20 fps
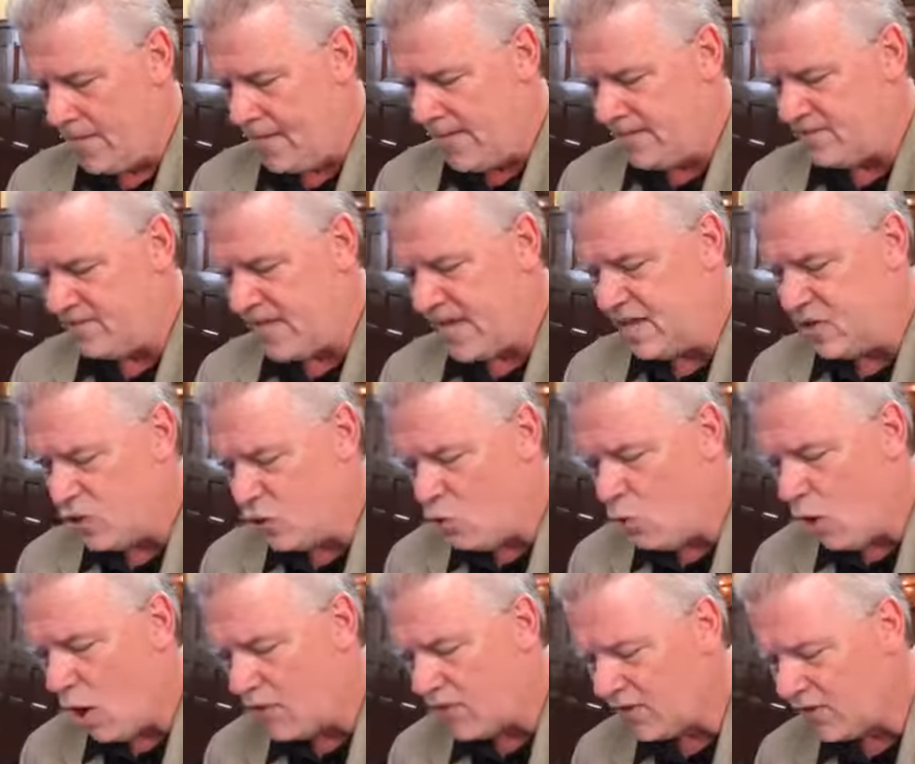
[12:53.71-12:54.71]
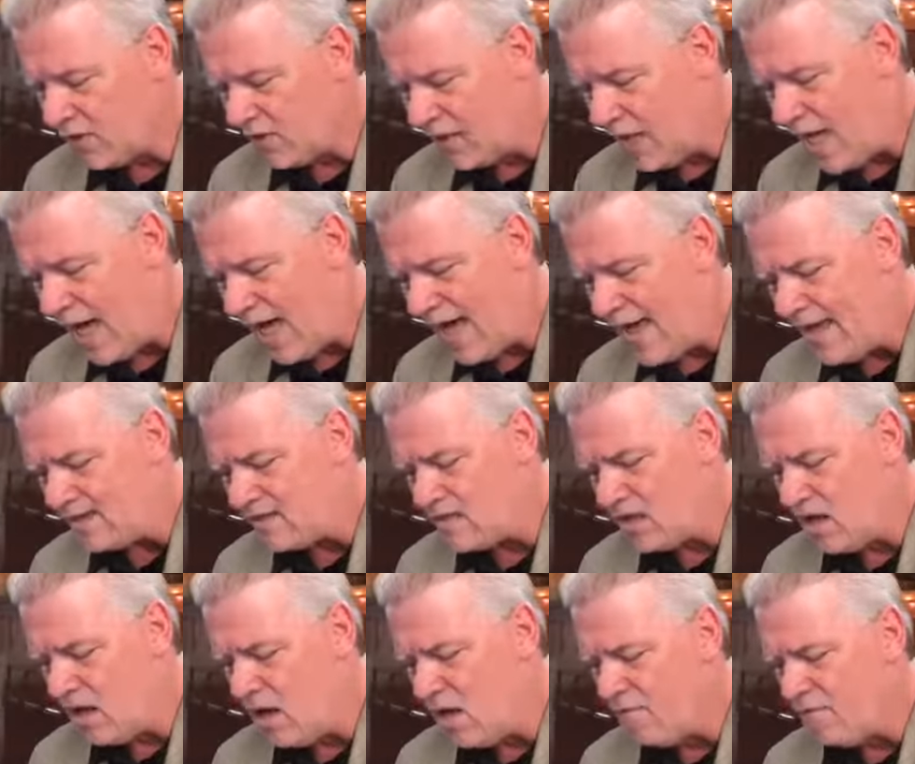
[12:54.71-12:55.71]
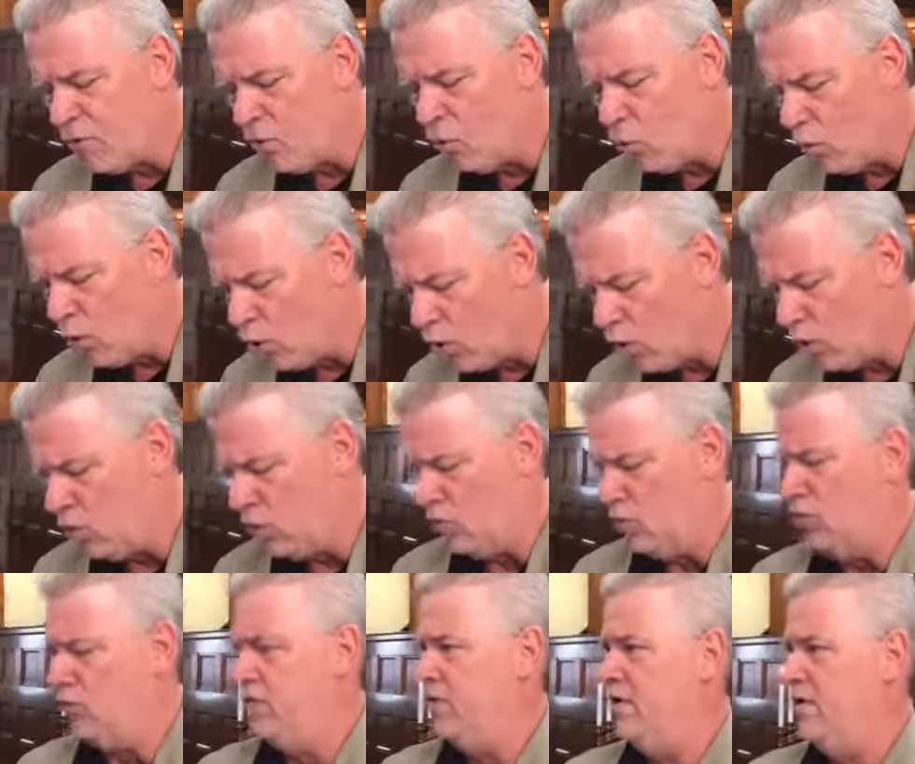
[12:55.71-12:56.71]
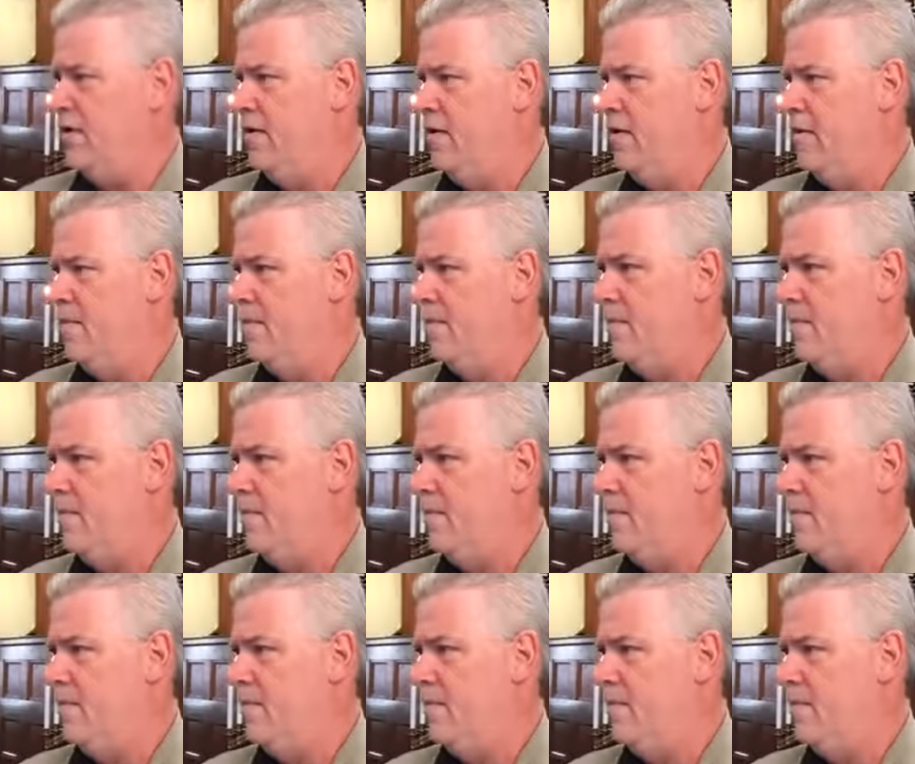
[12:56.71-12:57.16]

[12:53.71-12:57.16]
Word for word: He said, You are the light of the world.